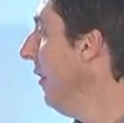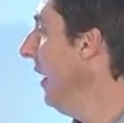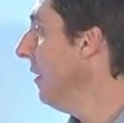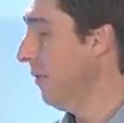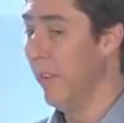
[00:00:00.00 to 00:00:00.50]

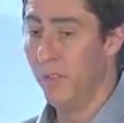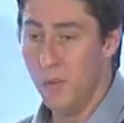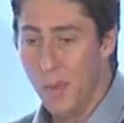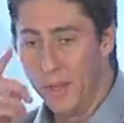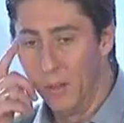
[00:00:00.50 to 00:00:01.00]
feet at 50
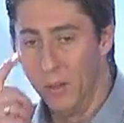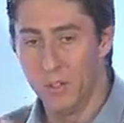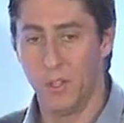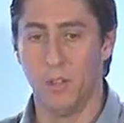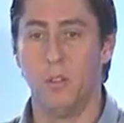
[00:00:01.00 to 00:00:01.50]

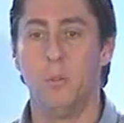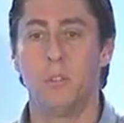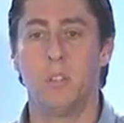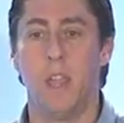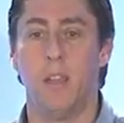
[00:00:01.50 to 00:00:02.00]
megahertz on 2
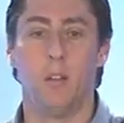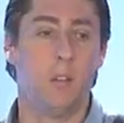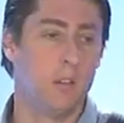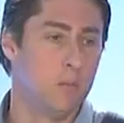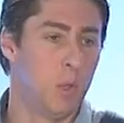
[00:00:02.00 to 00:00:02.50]

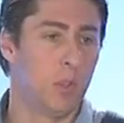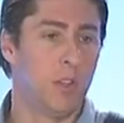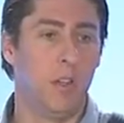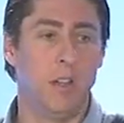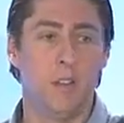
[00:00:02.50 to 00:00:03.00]
standard
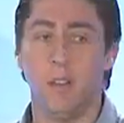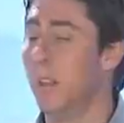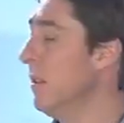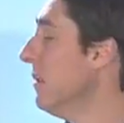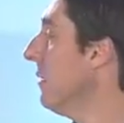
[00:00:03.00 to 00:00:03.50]
military
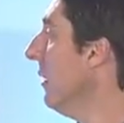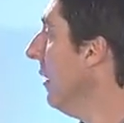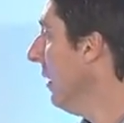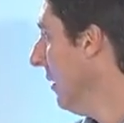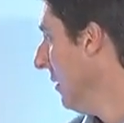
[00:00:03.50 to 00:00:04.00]
antennas.
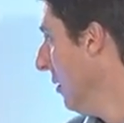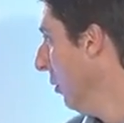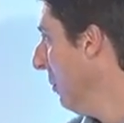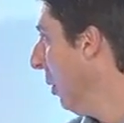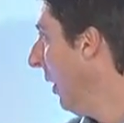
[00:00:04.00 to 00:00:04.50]

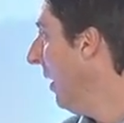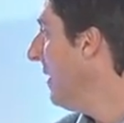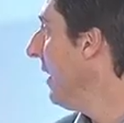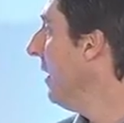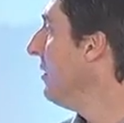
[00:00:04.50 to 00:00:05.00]
We put our
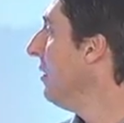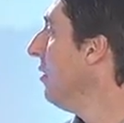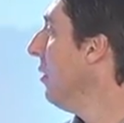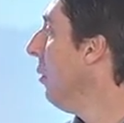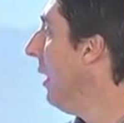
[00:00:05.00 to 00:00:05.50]
antennas
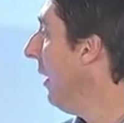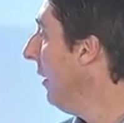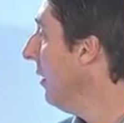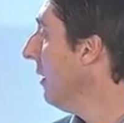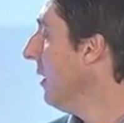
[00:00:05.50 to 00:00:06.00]
under the
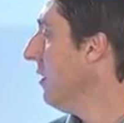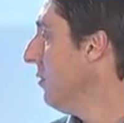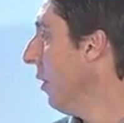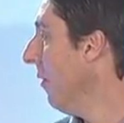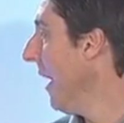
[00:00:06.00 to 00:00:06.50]
water,
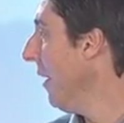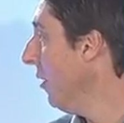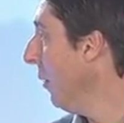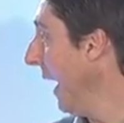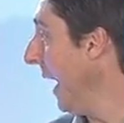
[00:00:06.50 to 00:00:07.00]
drove out,
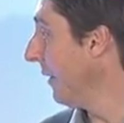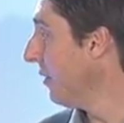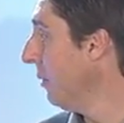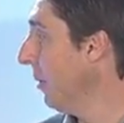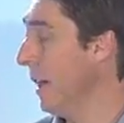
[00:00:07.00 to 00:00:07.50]
and we
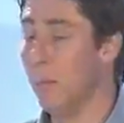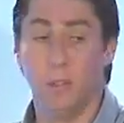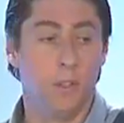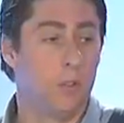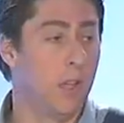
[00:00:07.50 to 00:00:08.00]
actually were able
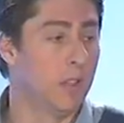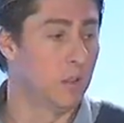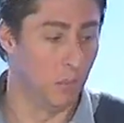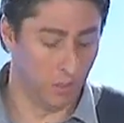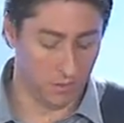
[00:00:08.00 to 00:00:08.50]
to
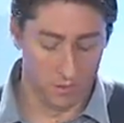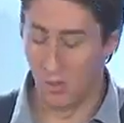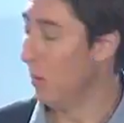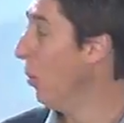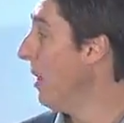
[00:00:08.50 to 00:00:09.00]
transmit
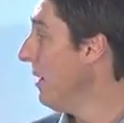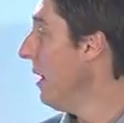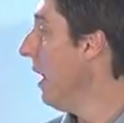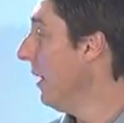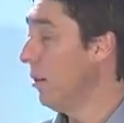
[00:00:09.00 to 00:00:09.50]
1
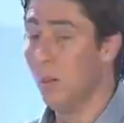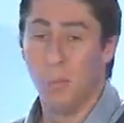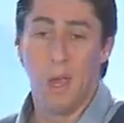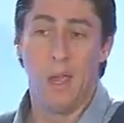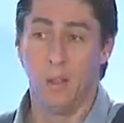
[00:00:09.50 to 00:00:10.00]
nautical
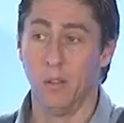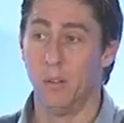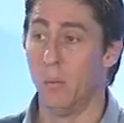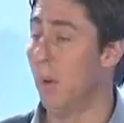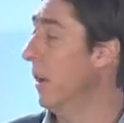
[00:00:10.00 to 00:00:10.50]
mile
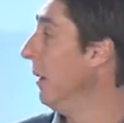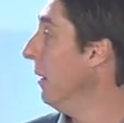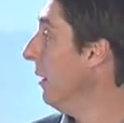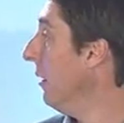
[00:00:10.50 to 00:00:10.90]
underwater.